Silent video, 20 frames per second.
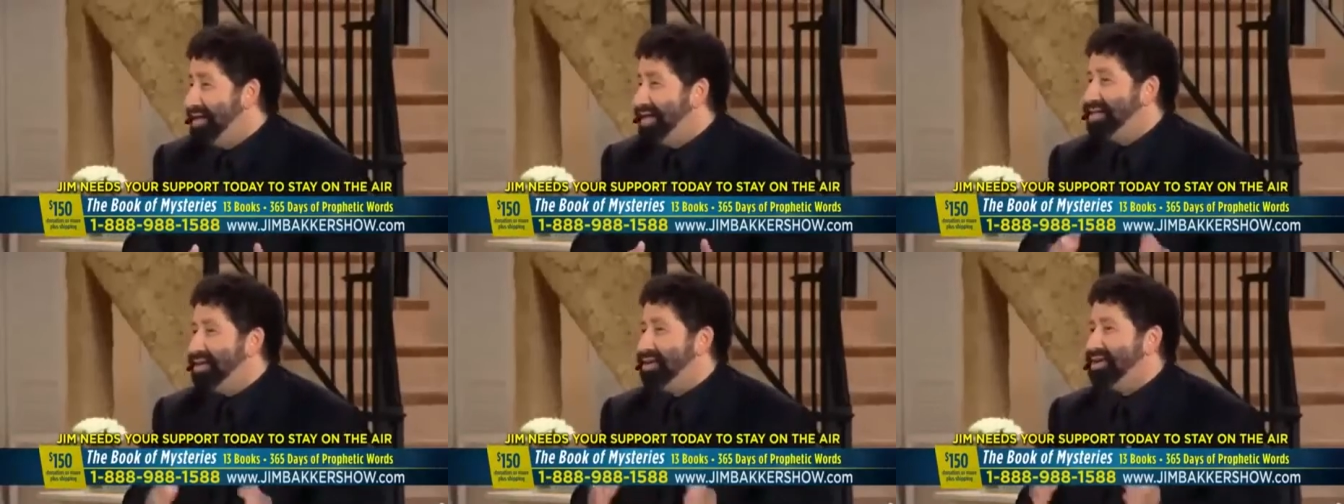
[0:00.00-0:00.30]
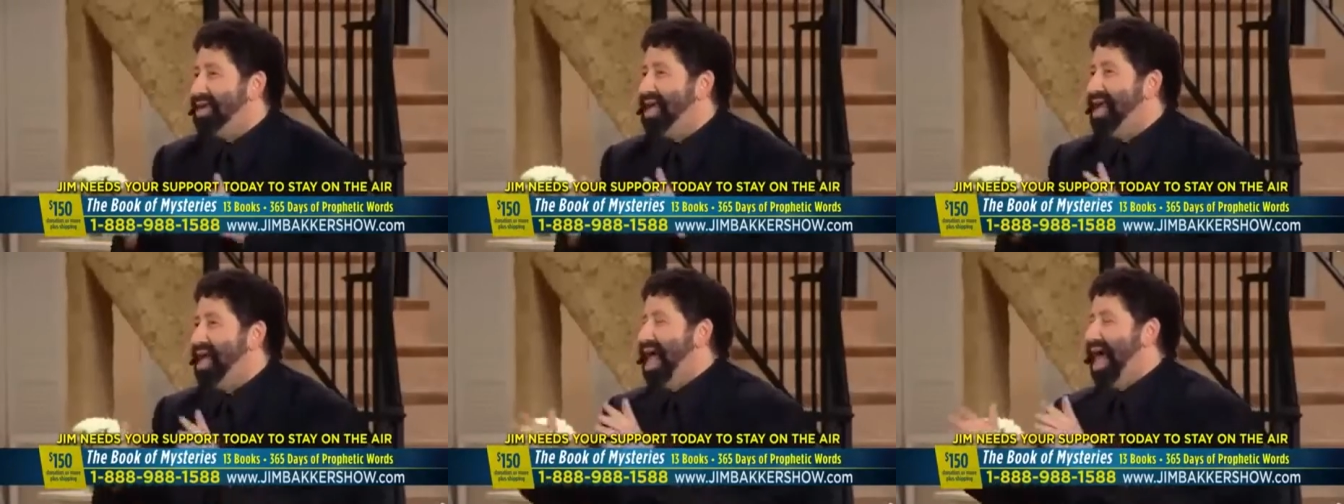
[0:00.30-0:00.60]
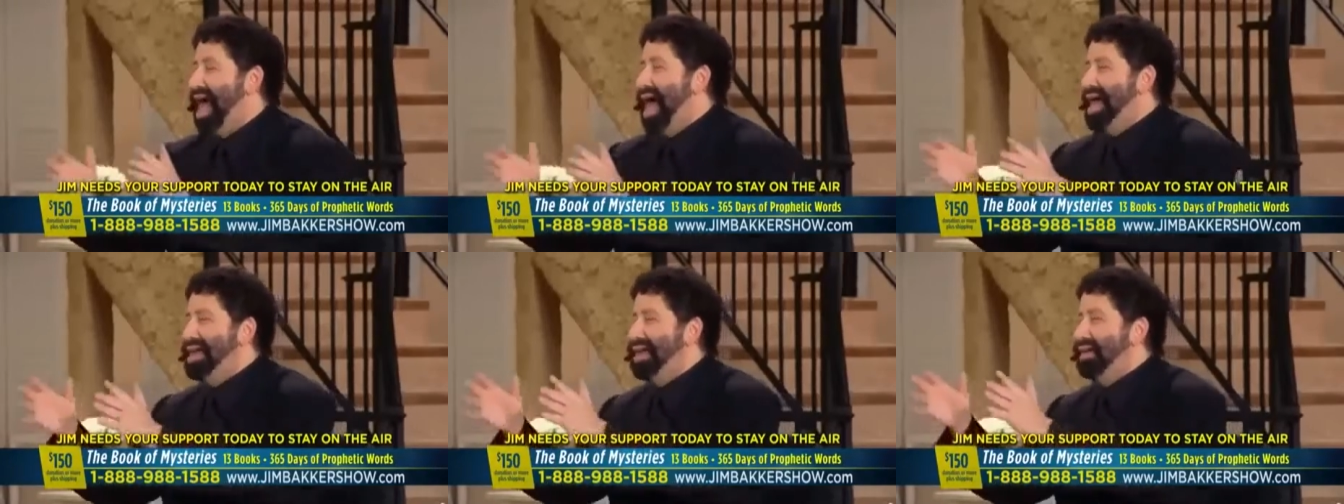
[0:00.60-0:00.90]
They started
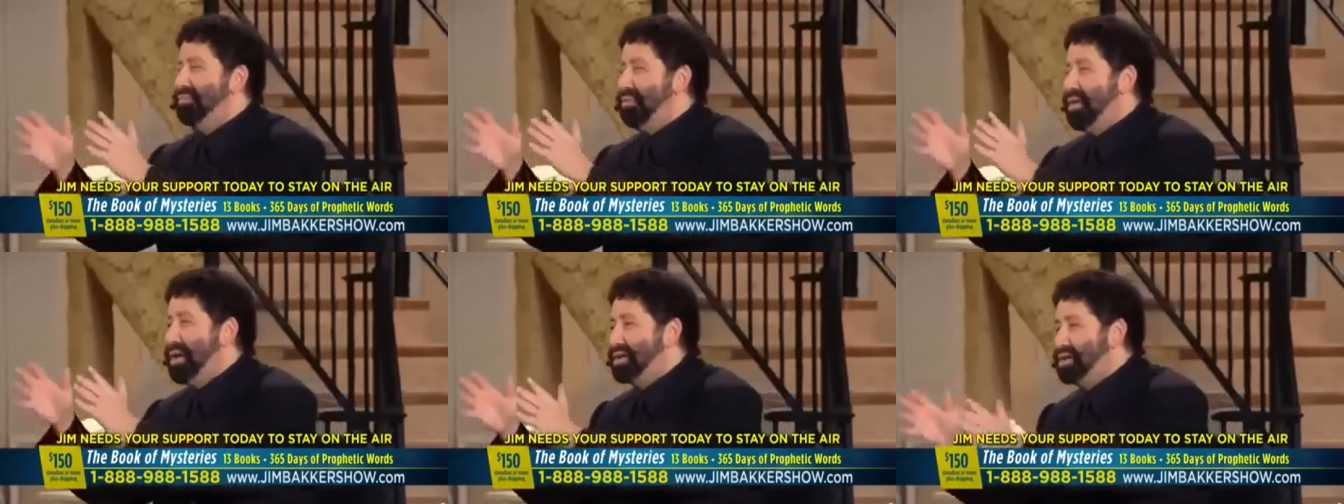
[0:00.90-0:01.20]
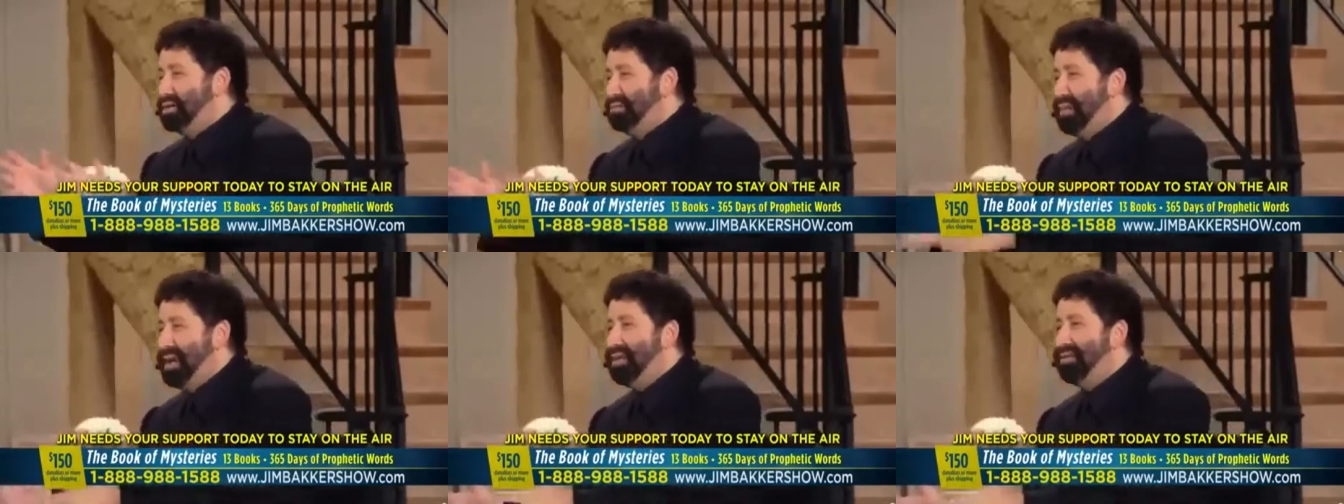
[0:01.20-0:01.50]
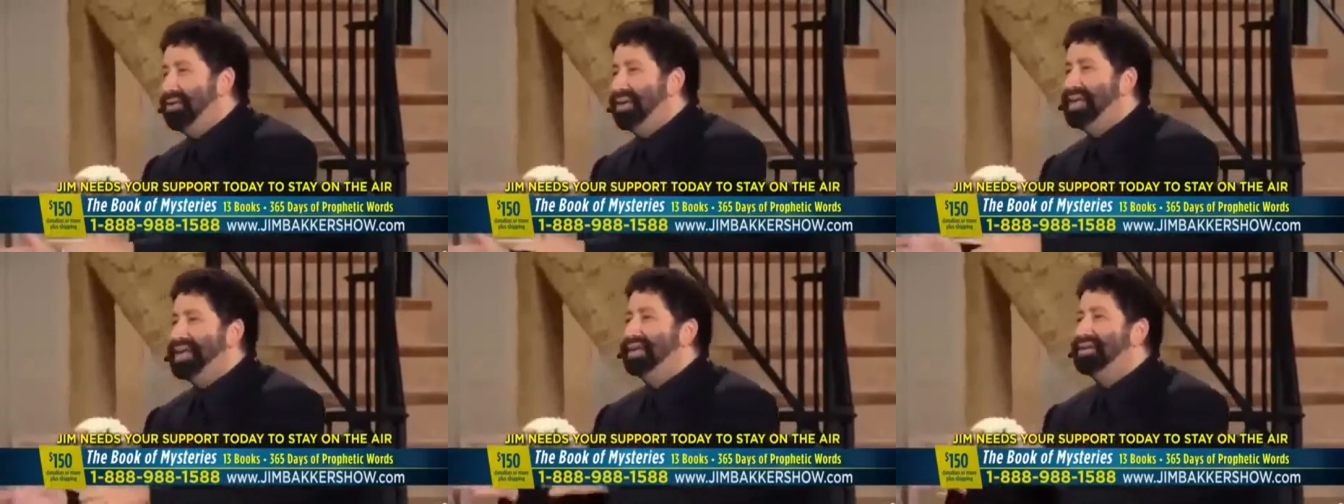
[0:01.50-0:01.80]
adding
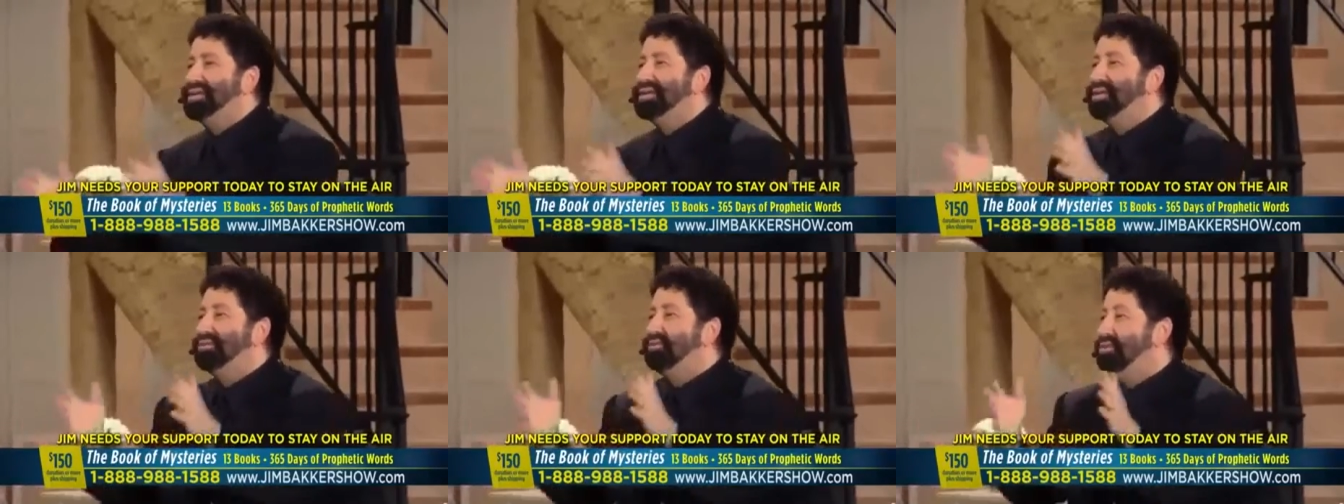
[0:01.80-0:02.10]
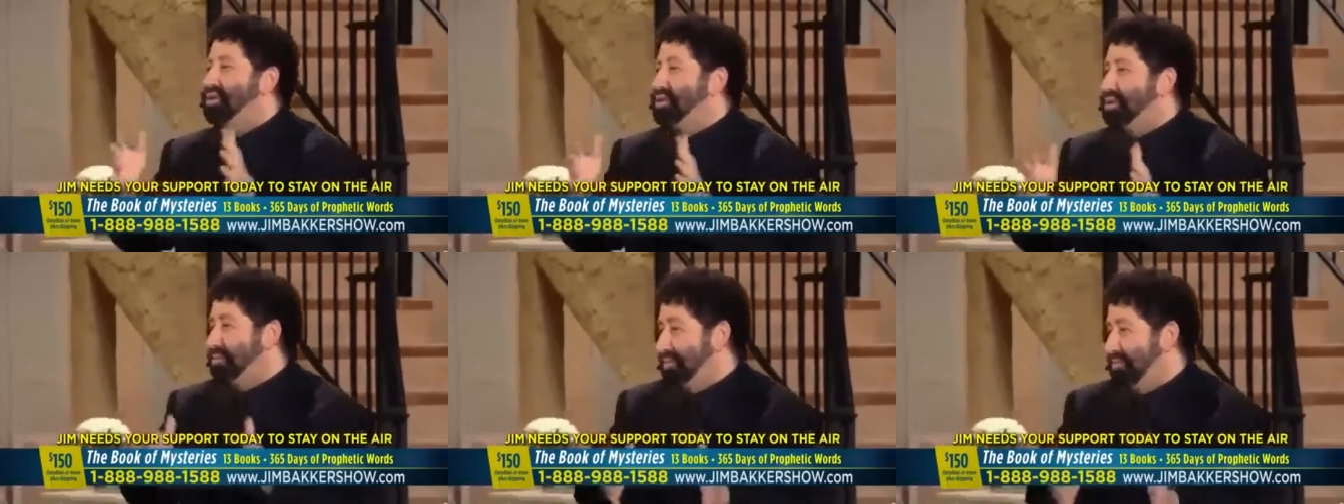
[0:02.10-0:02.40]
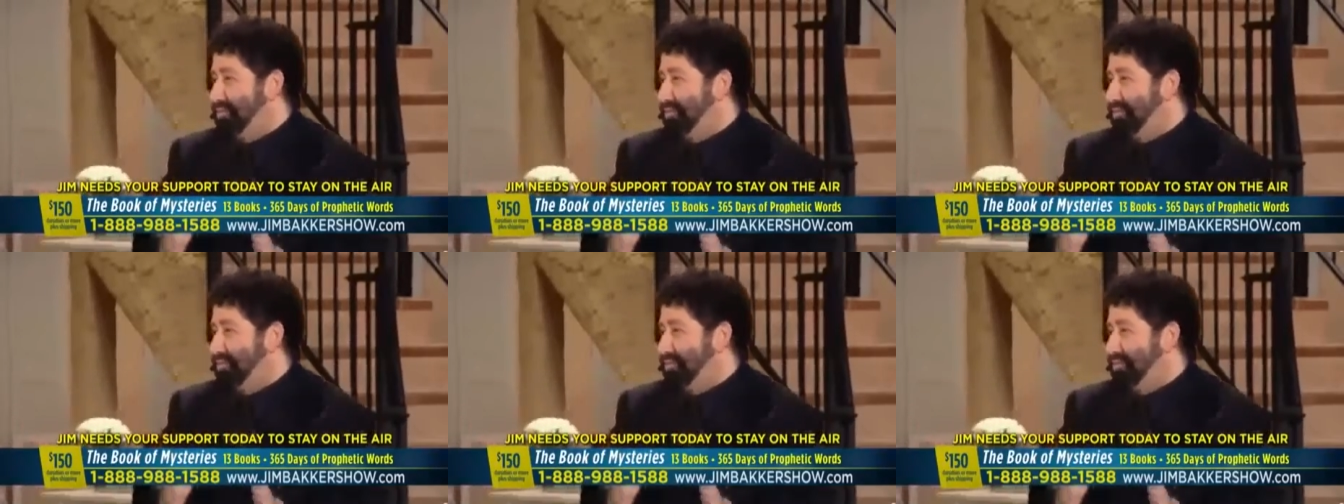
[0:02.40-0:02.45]
prosperity to the worship